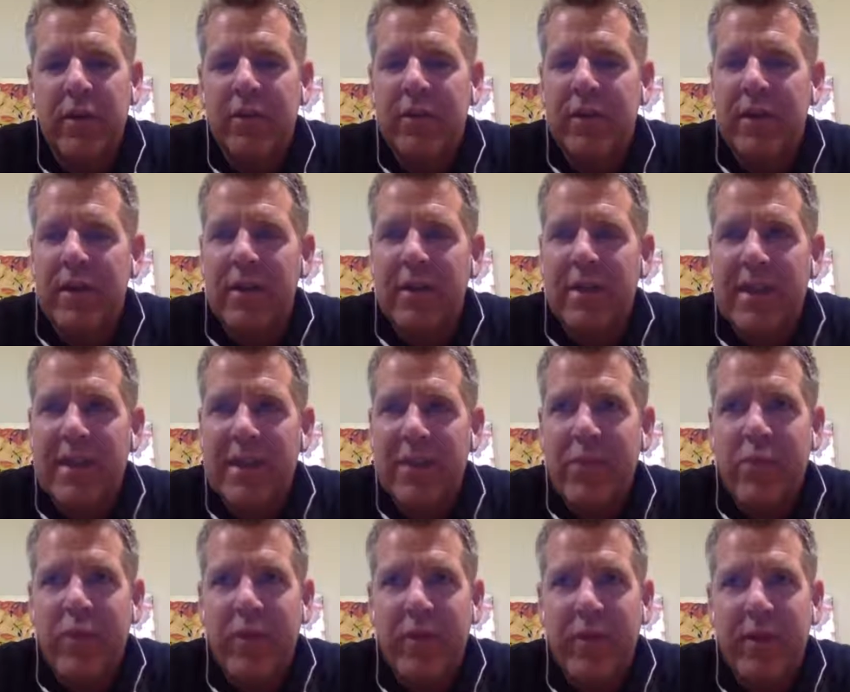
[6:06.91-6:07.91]
And I think
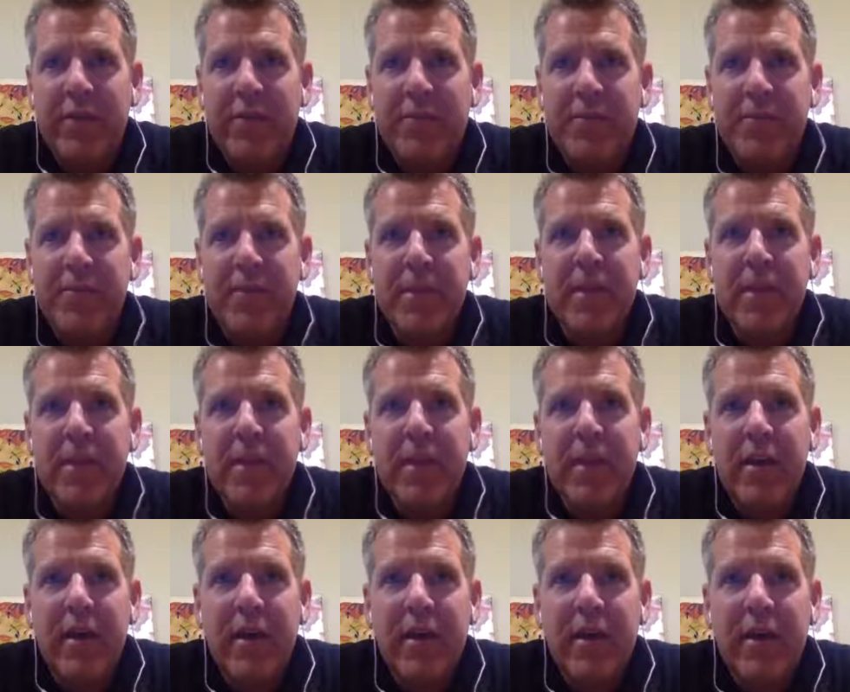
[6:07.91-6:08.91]
really
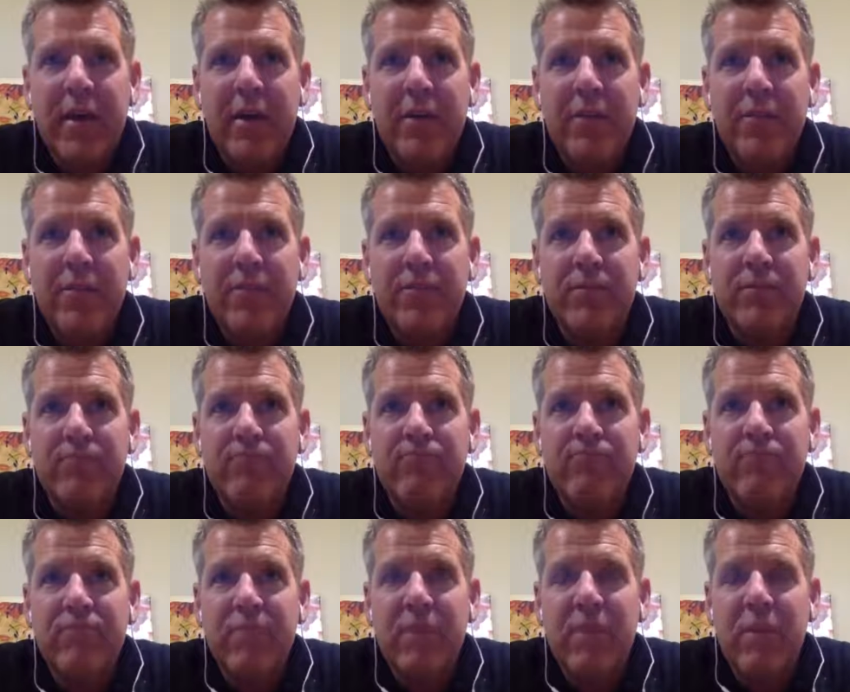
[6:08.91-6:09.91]

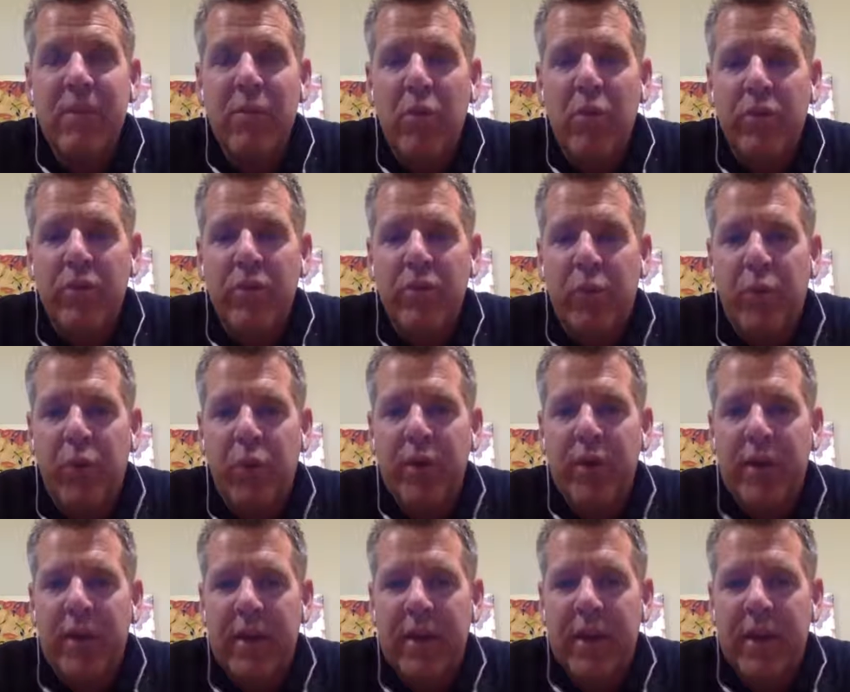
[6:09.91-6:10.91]
the most
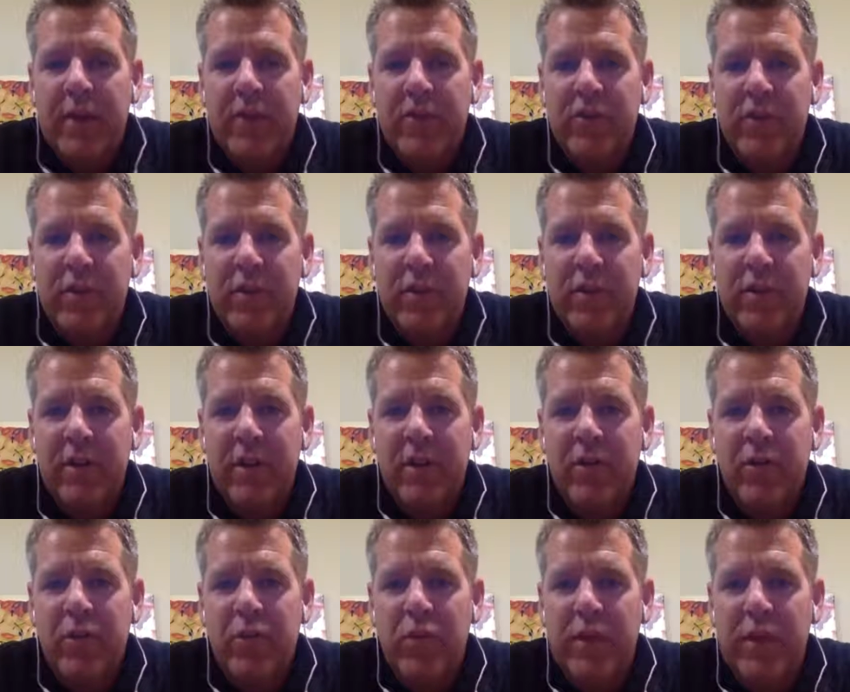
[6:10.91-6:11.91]
important connection
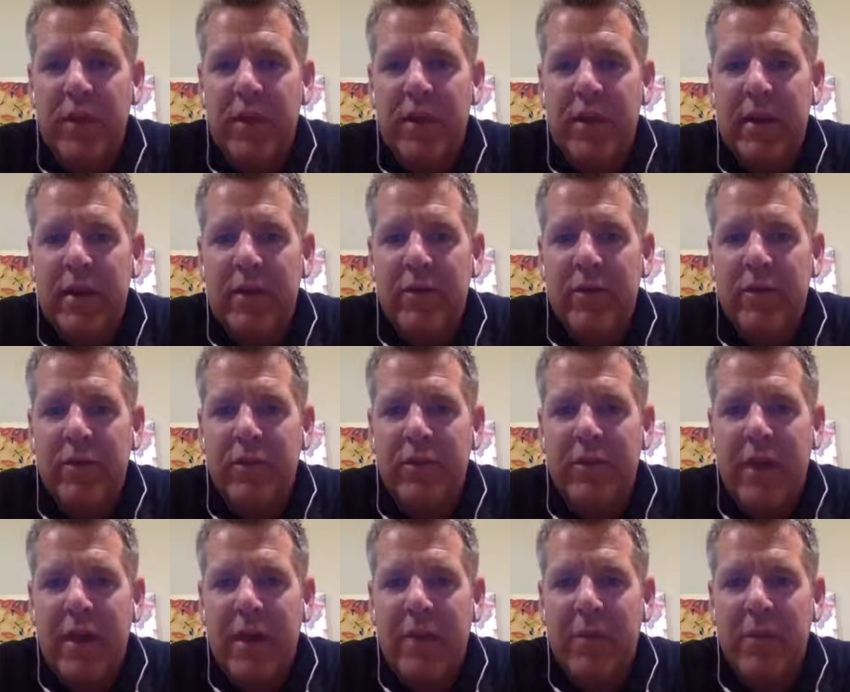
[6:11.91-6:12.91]
that we need to
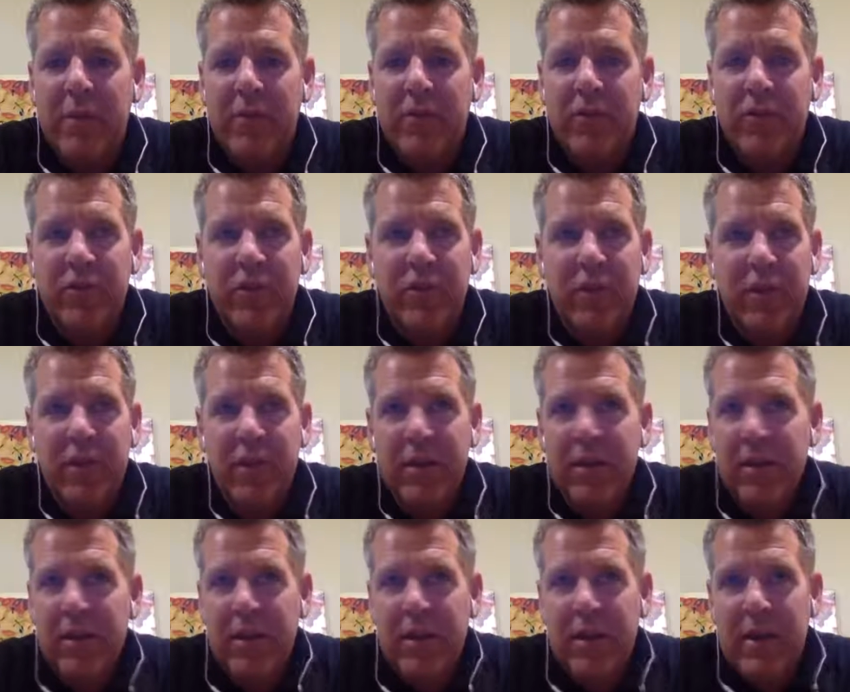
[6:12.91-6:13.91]
establish
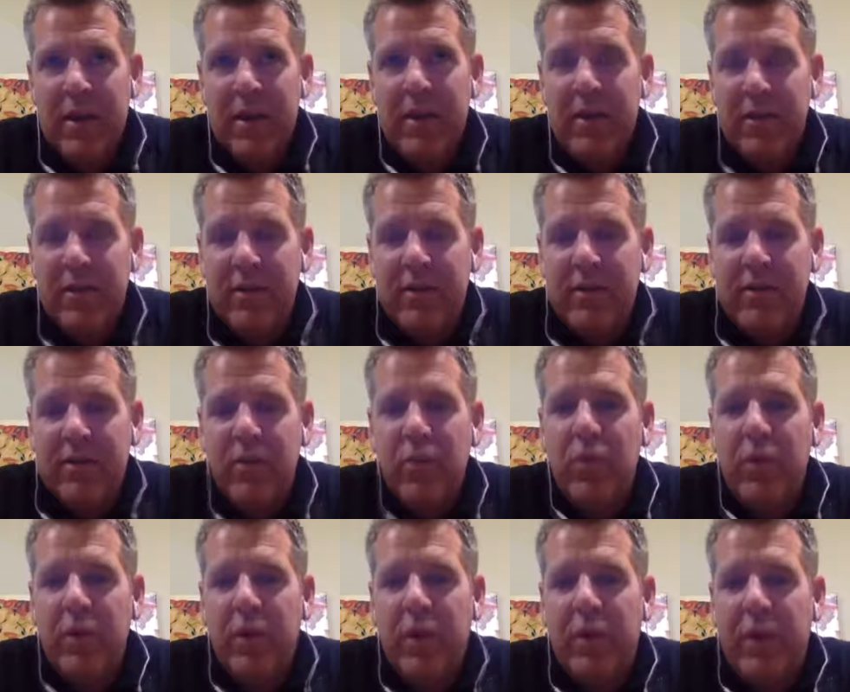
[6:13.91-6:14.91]
is
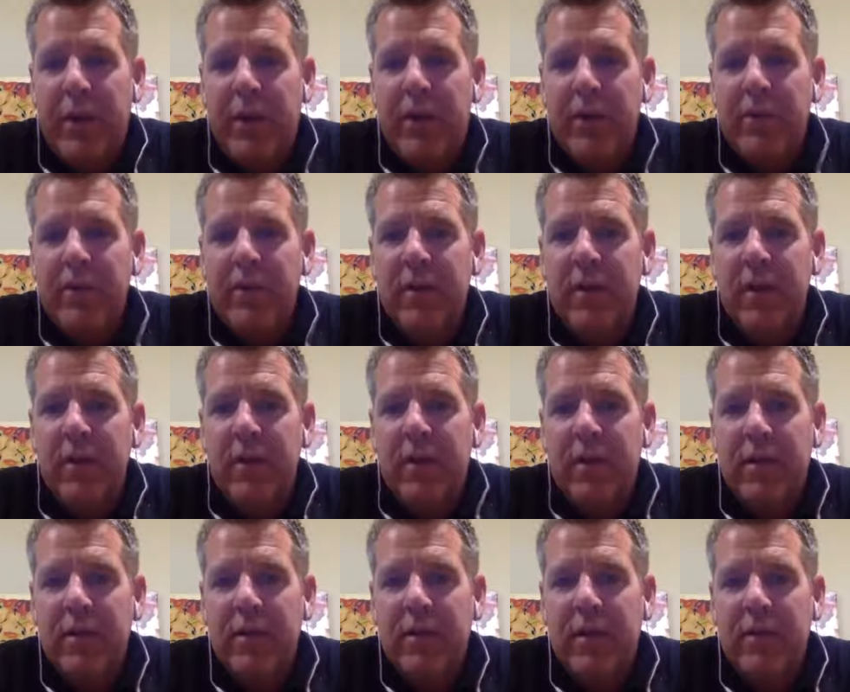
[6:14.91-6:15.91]
with our parents, and I
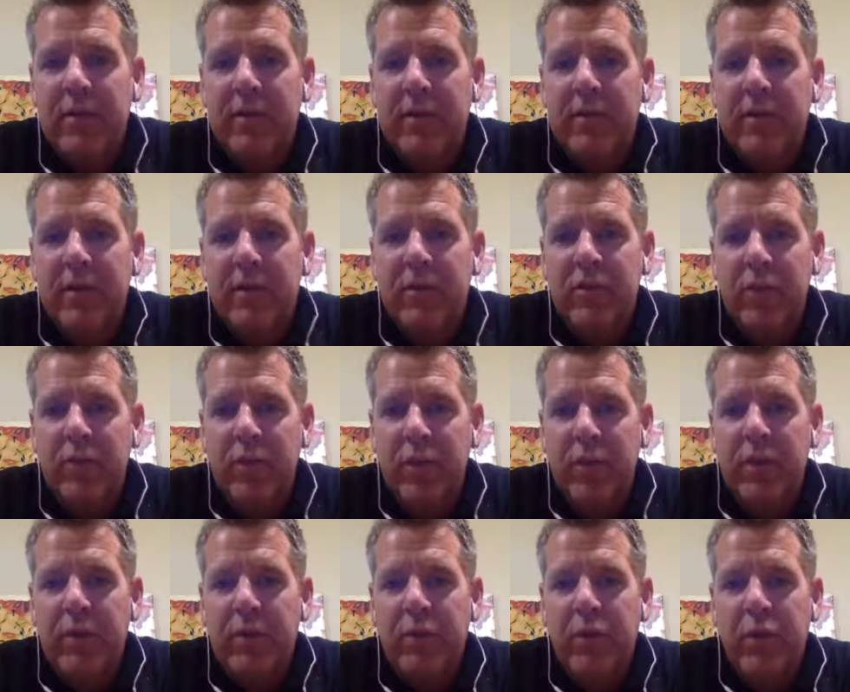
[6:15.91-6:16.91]
think that's really
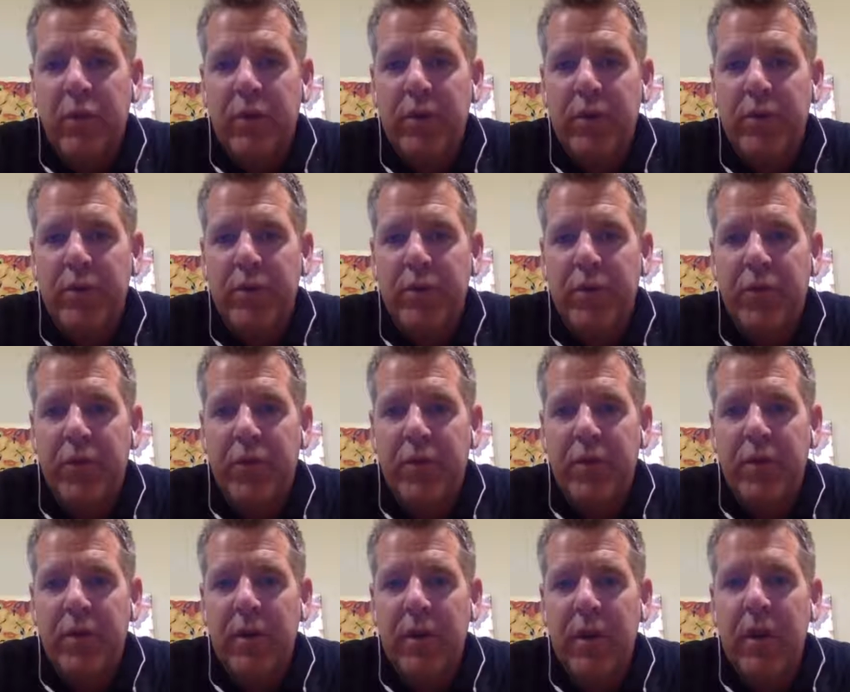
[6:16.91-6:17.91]
important
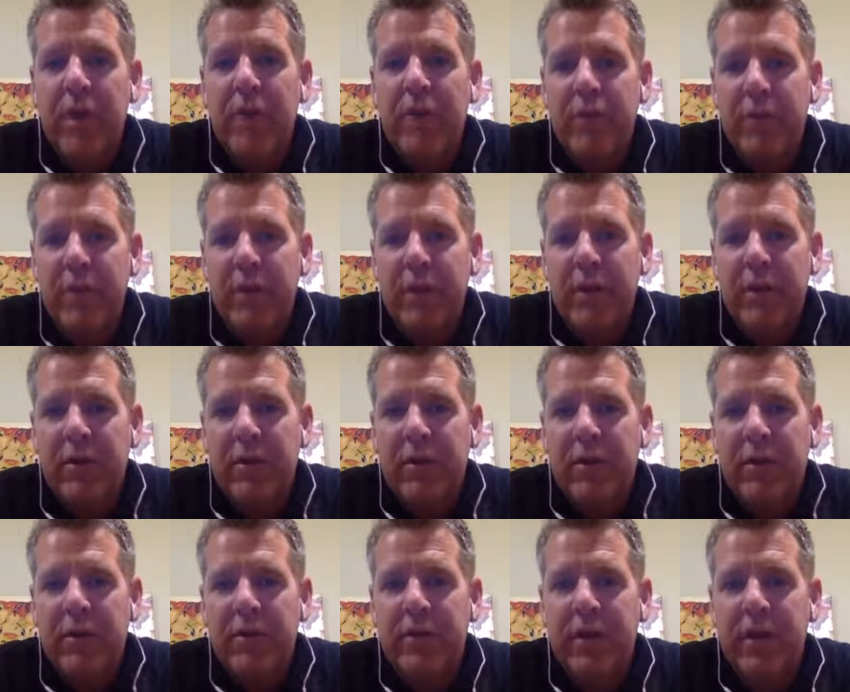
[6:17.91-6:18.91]
for everybody to
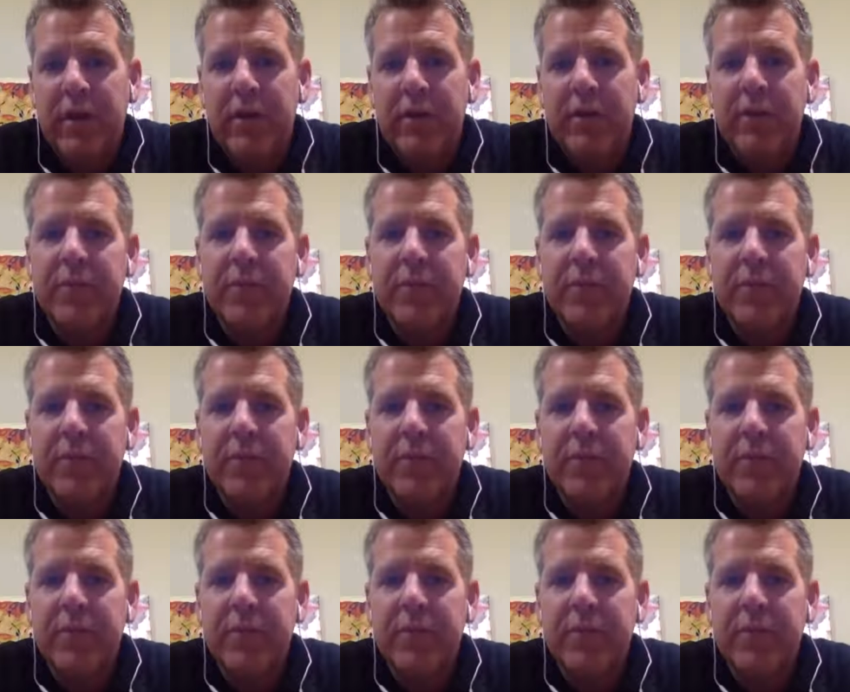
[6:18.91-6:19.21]
understand.